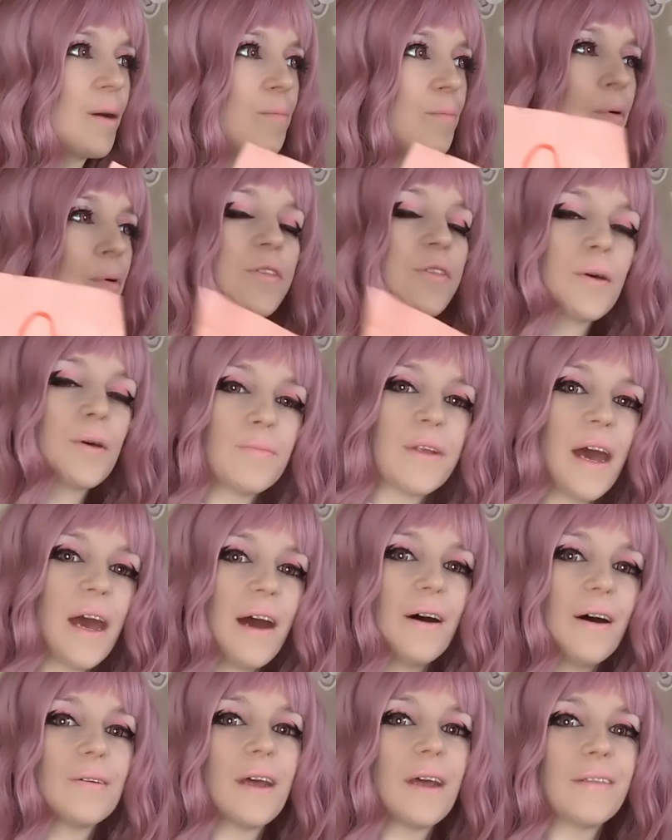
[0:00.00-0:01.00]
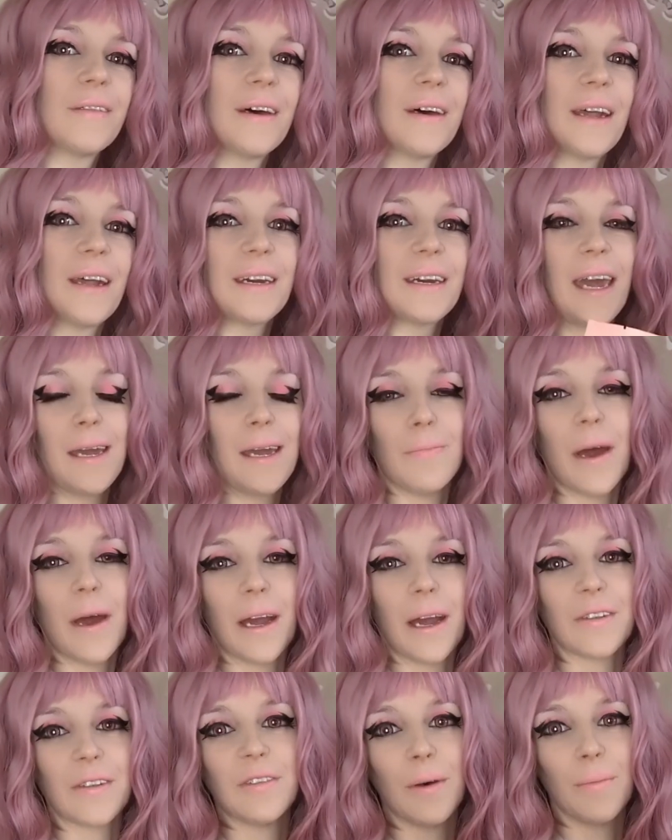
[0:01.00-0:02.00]
put them down, and then I came
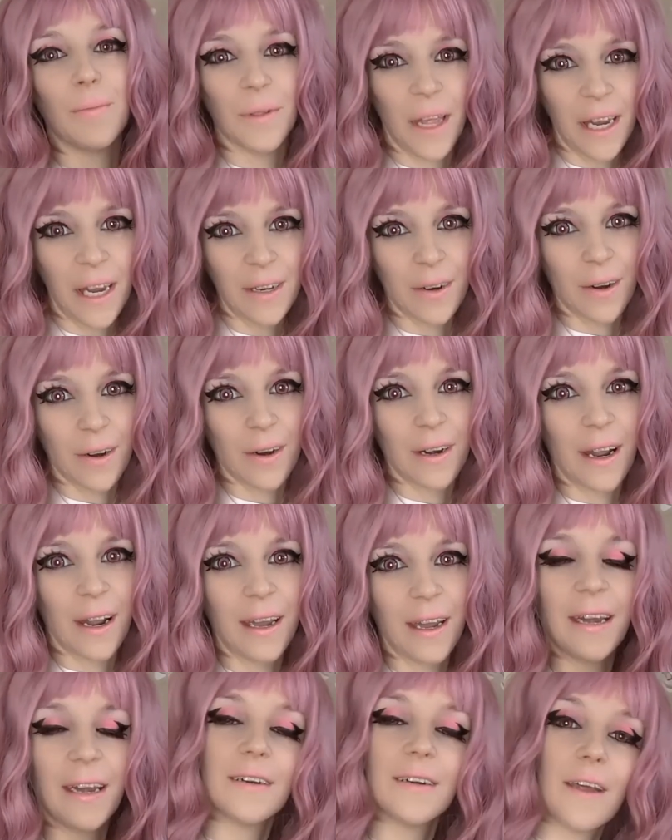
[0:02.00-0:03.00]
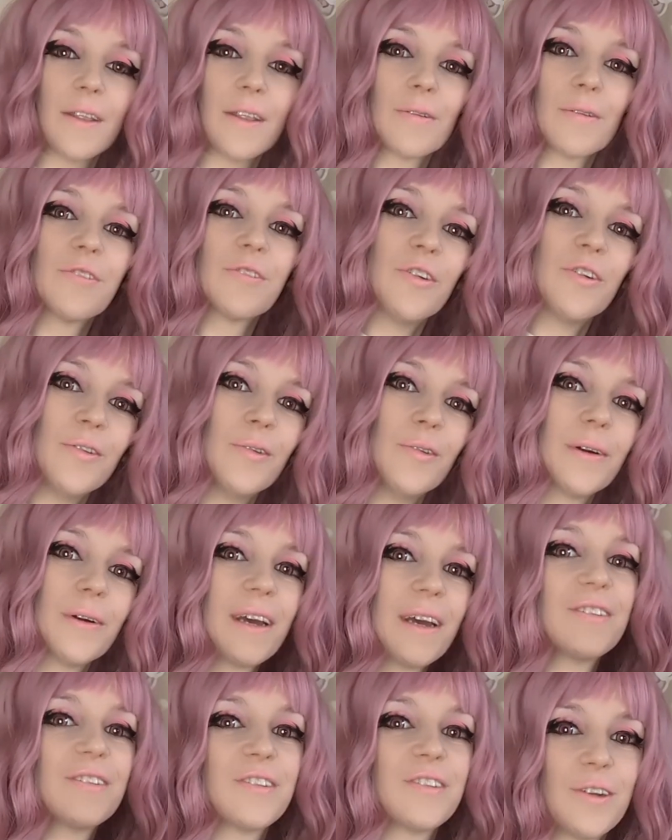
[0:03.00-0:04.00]
back to them later, and I ate another 2, and
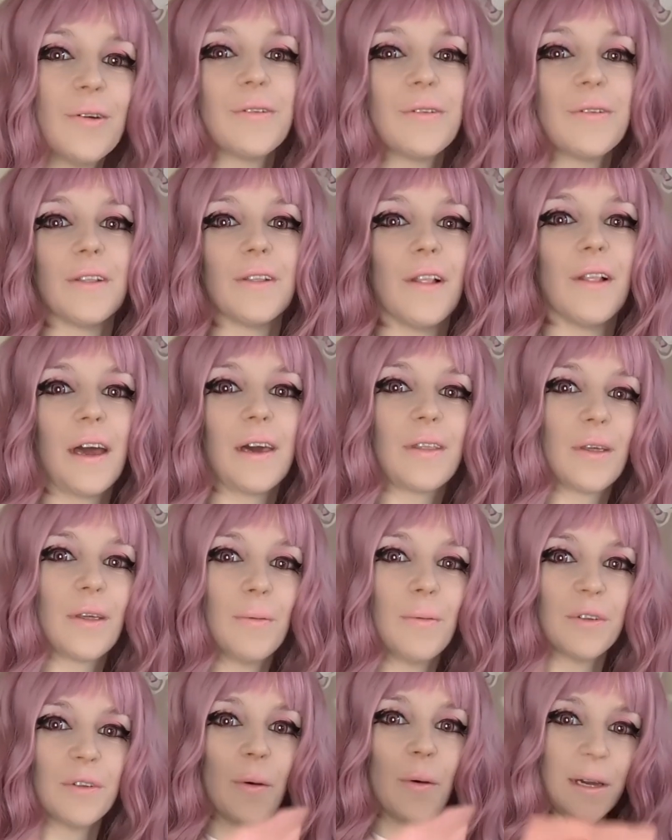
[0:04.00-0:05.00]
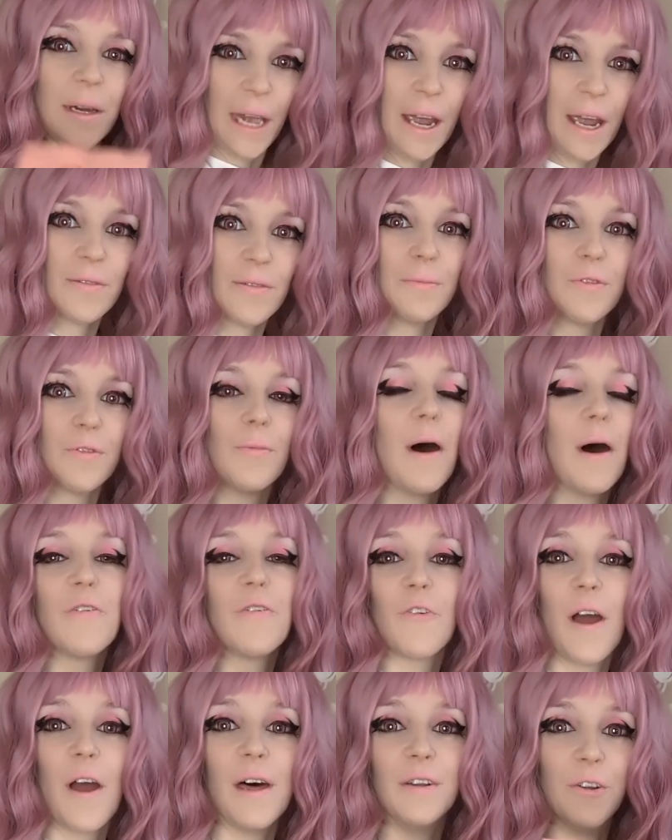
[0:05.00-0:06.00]
I still like them, so I gave them to my
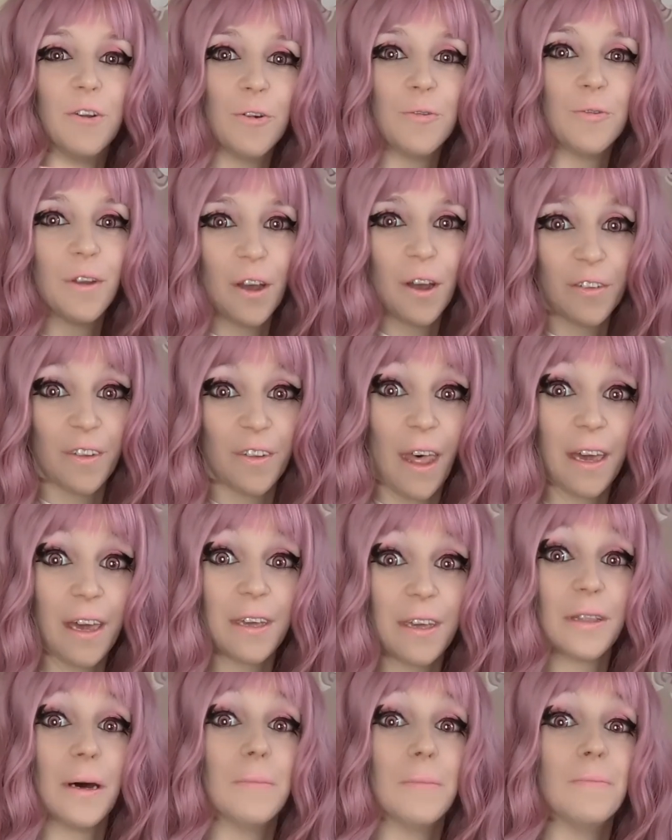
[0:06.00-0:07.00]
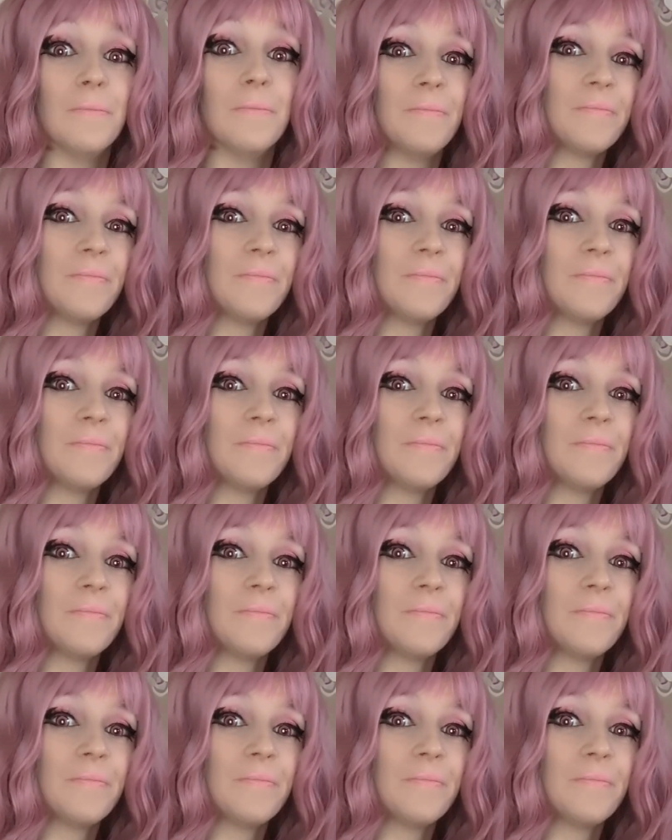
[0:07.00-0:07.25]
friend who does like them.